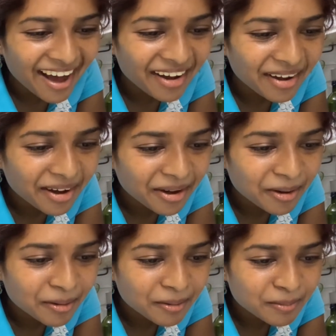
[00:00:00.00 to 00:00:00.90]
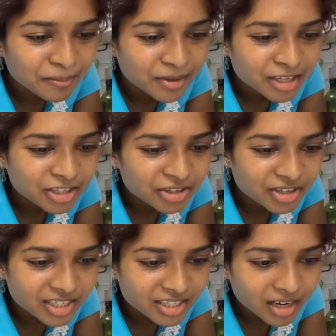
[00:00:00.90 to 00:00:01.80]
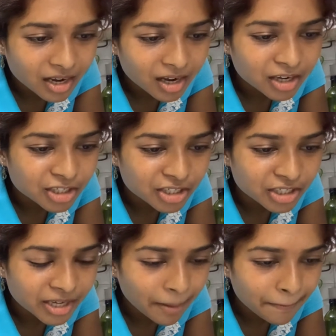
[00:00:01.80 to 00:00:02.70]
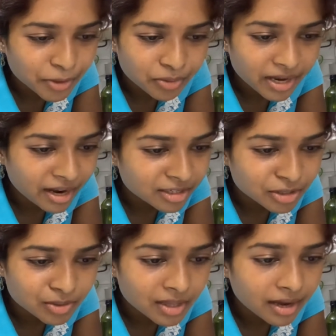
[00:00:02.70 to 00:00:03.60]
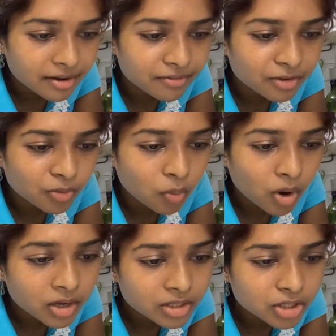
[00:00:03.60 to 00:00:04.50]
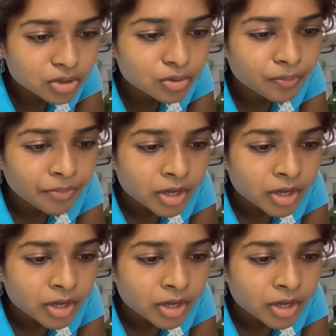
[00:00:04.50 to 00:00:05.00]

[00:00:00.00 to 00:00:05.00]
um, Trisha, yep, you can do that if you want to.